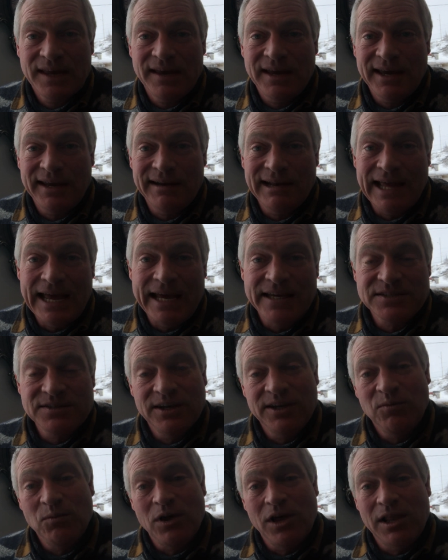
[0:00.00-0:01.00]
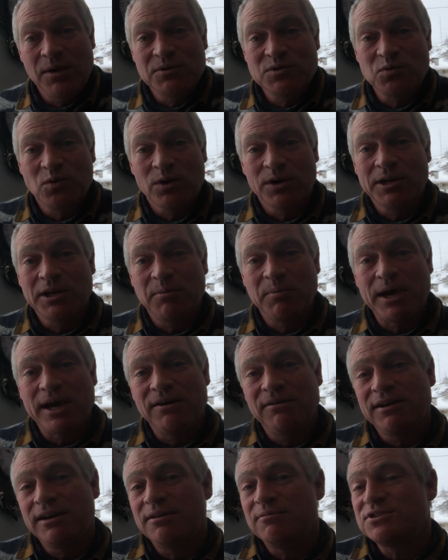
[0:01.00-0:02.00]
And last night while I was working
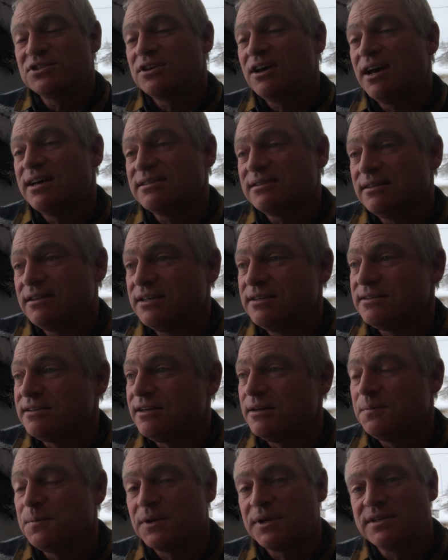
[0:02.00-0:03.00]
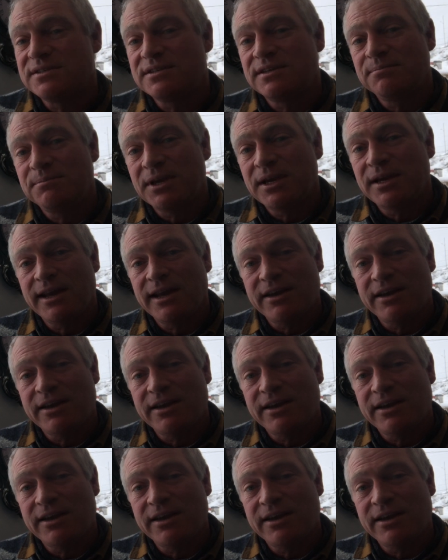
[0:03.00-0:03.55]
about and I was sizing things up, and I said,